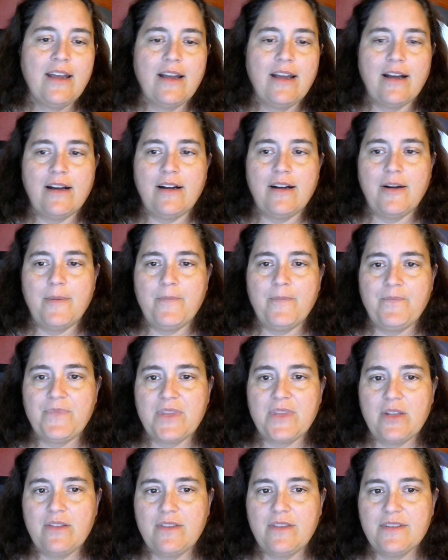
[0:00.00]

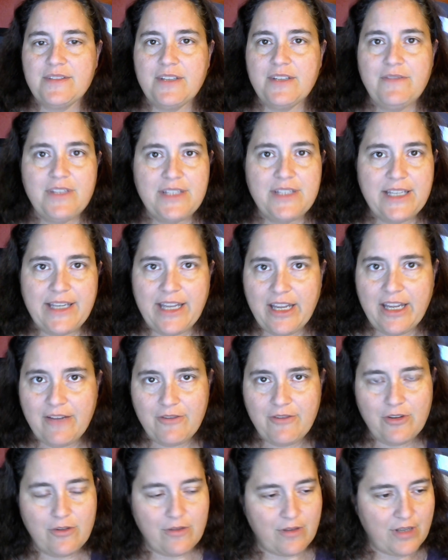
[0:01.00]
The stuff that they
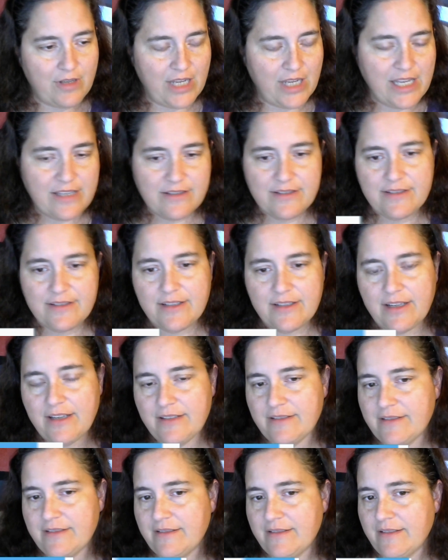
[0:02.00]
gave you, the
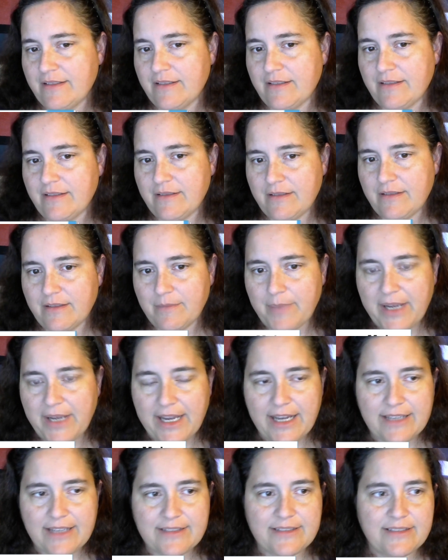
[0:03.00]
incense, the
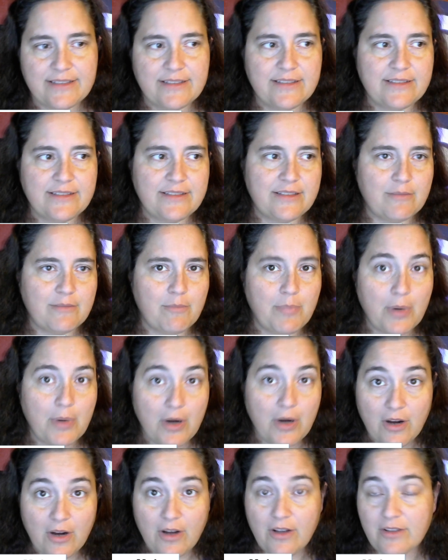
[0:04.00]
passes, the
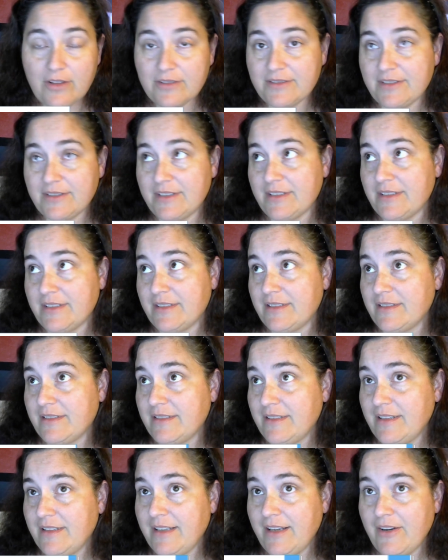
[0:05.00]
balls,
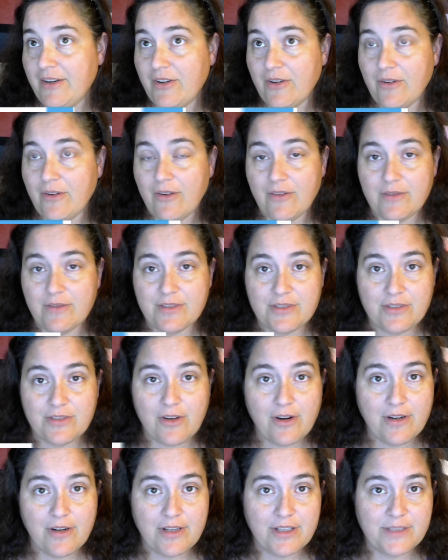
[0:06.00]
the
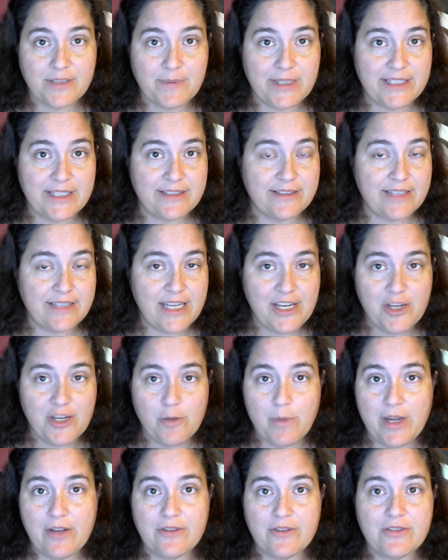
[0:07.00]
stardust pieces,
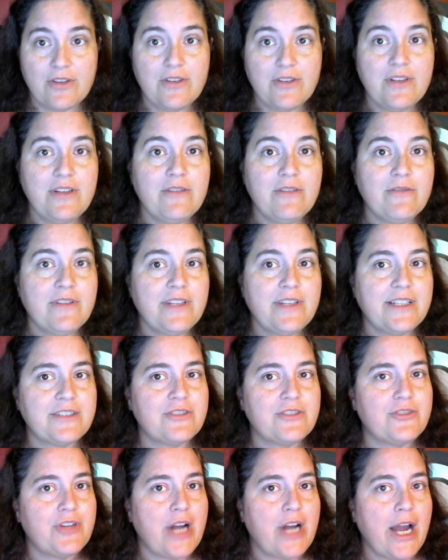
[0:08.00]
incubators, all the different
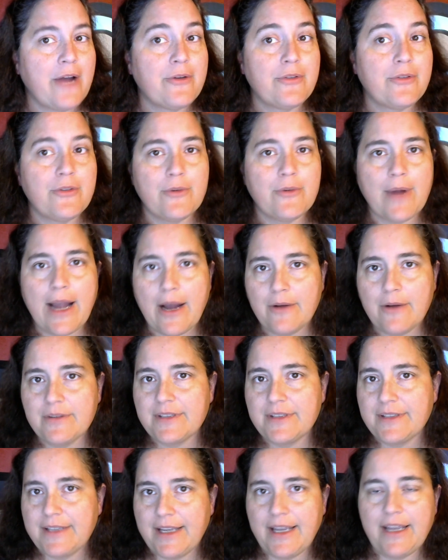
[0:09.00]
things that you got
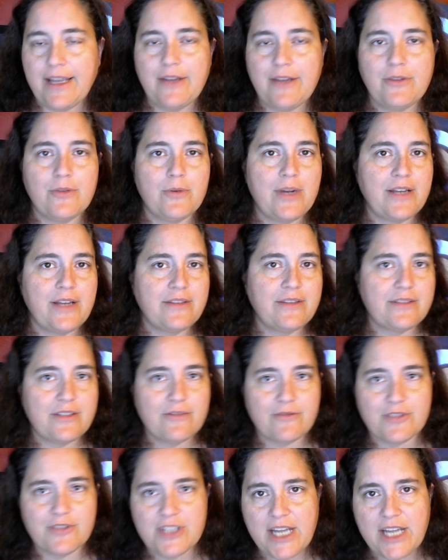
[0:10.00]
throughout the day, throughout the
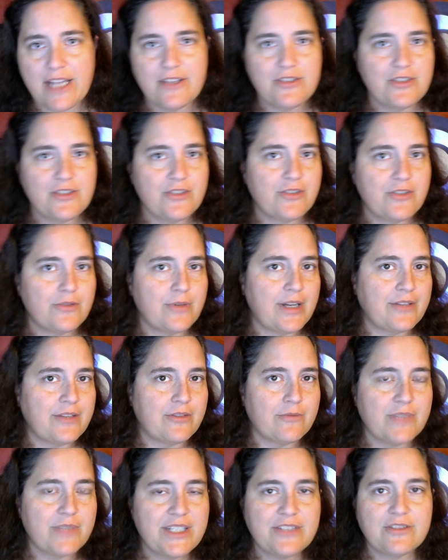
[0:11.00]
different challenges,
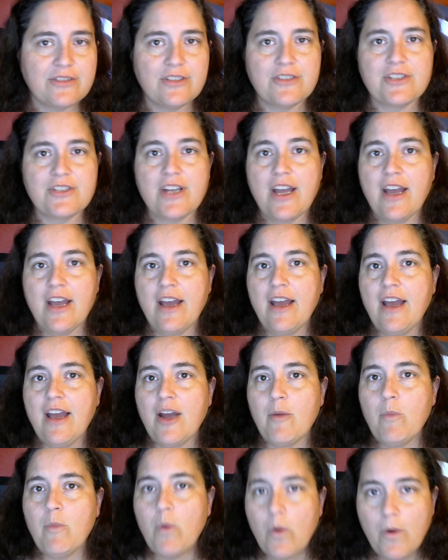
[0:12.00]
throughout the research,
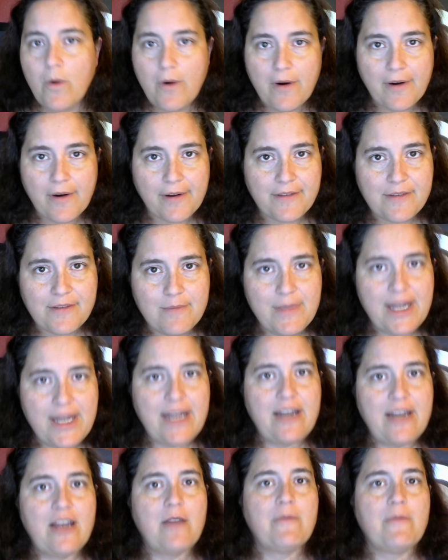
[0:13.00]
more than
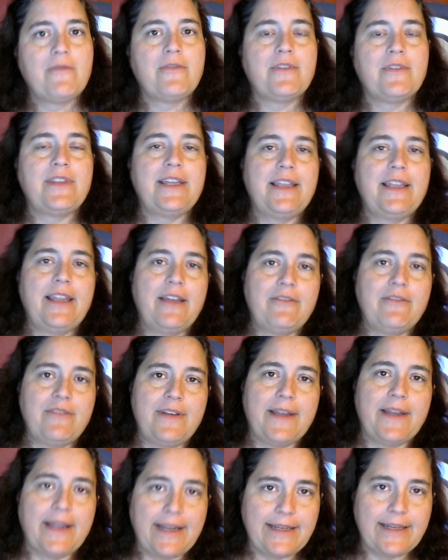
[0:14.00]
made up for the
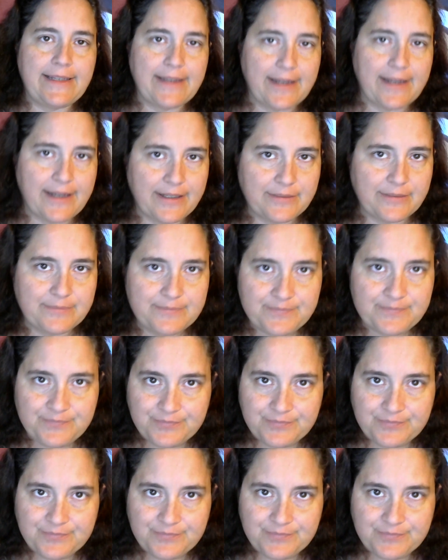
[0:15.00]
$11.99.